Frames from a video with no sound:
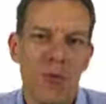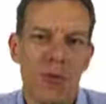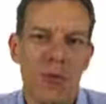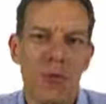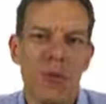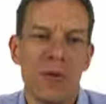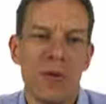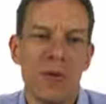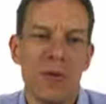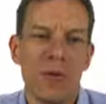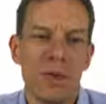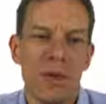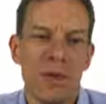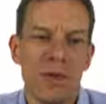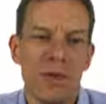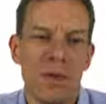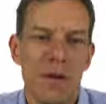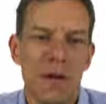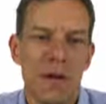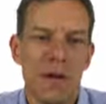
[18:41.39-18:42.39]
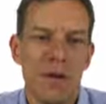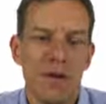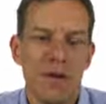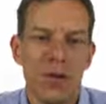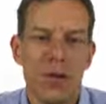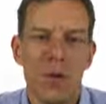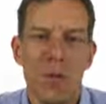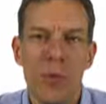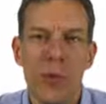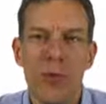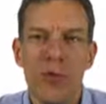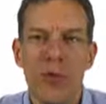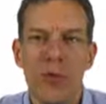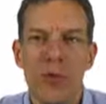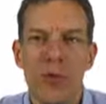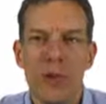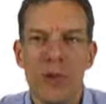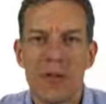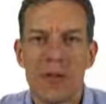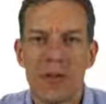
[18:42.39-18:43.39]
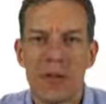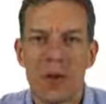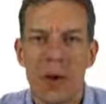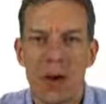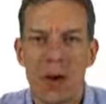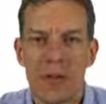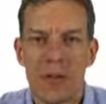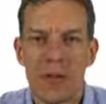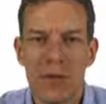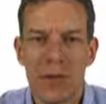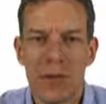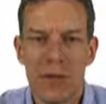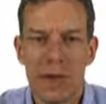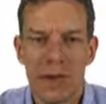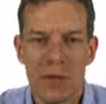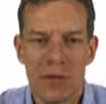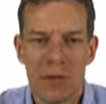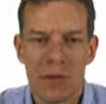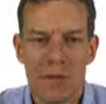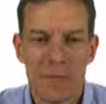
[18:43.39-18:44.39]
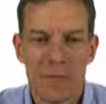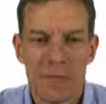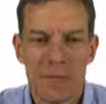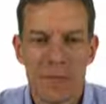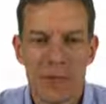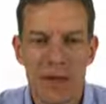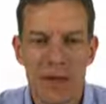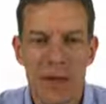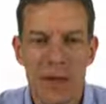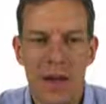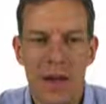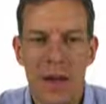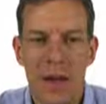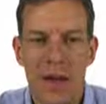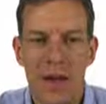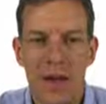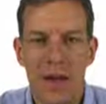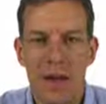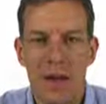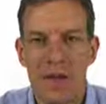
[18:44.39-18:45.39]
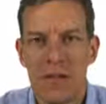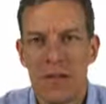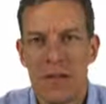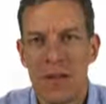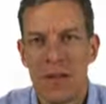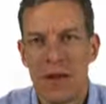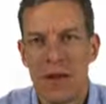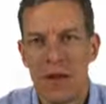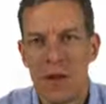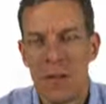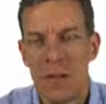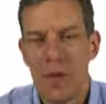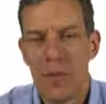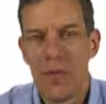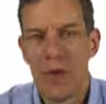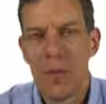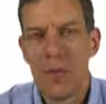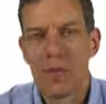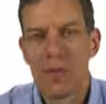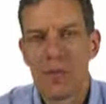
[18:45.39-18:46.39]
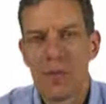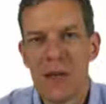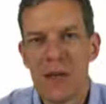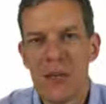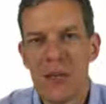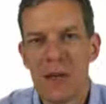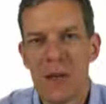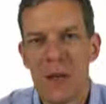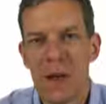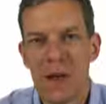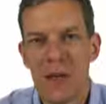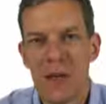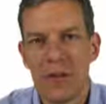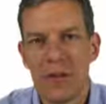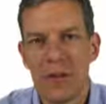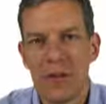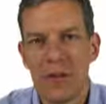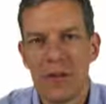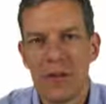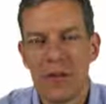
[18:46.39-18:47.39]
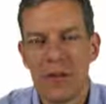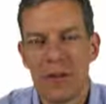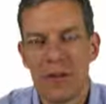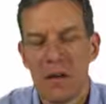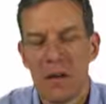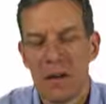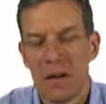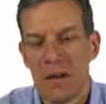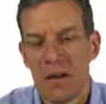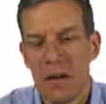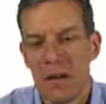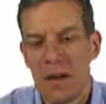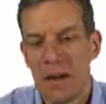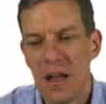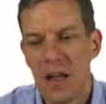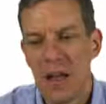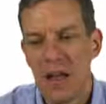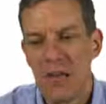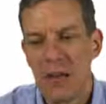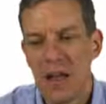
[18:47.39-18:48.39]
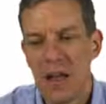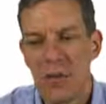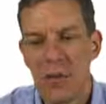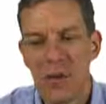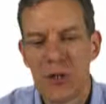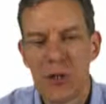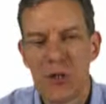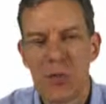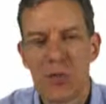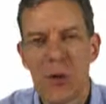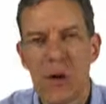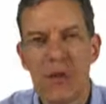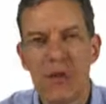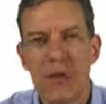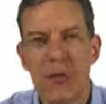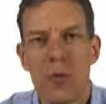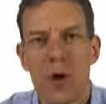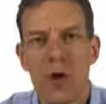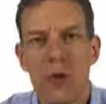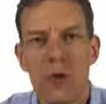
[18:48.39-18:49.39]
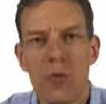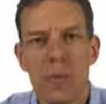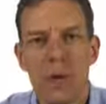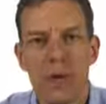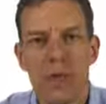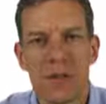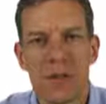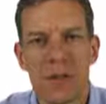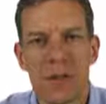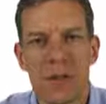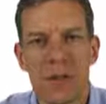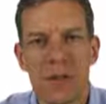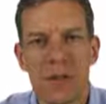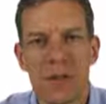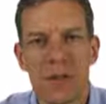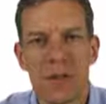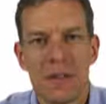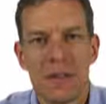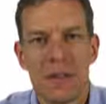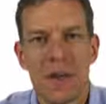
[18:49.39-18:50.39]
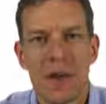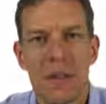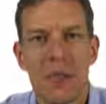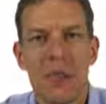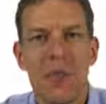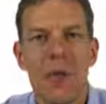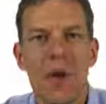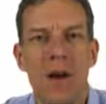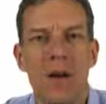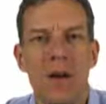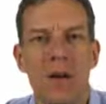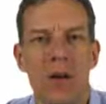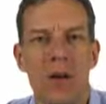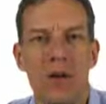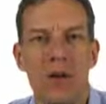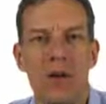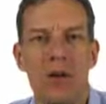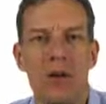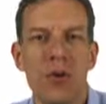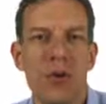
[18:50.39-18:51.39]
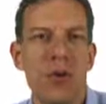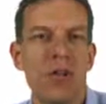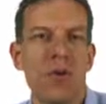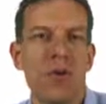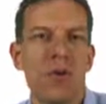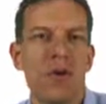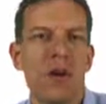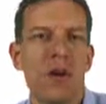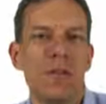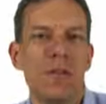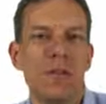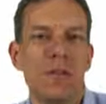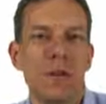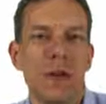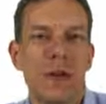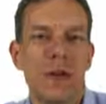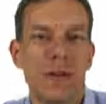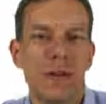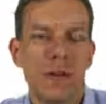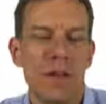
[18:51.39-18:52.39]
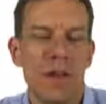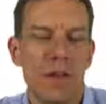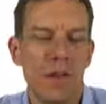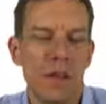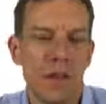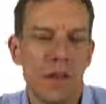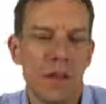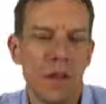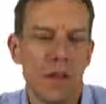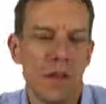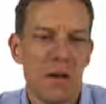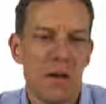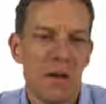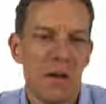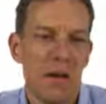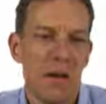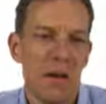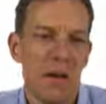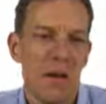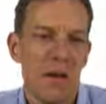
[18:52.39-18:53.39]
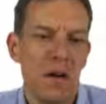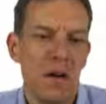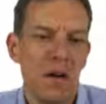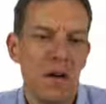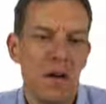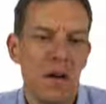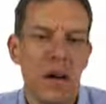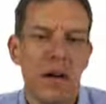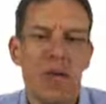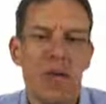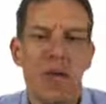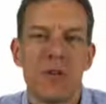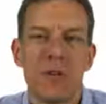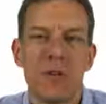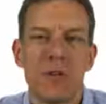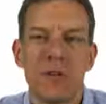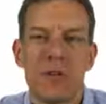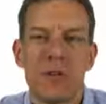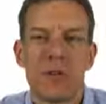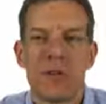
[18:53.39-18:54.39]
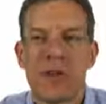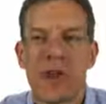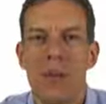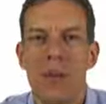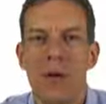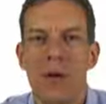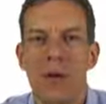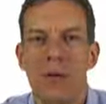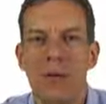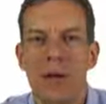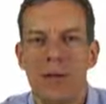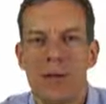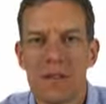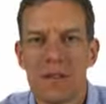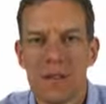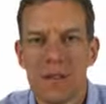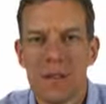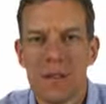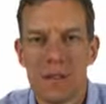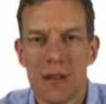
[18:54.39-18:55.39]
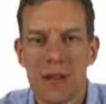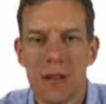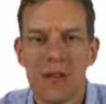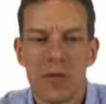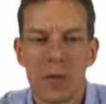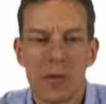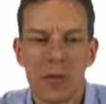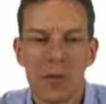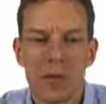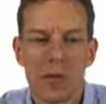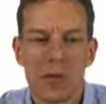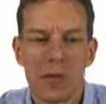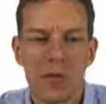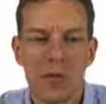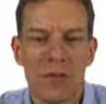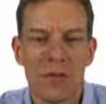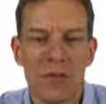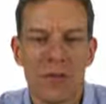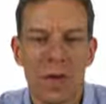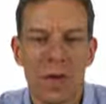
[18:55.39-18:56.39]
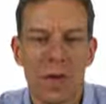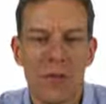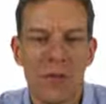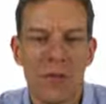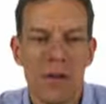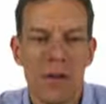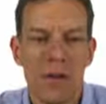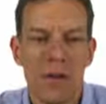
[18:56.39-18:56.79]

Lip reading: stability, right? So suppose your links are costly. And if I'm specializing, and I've got a bunch of friends who aren't specializing, I'm providing all the good, they're not doing anything, I would start dropping links to the non-specialists, right?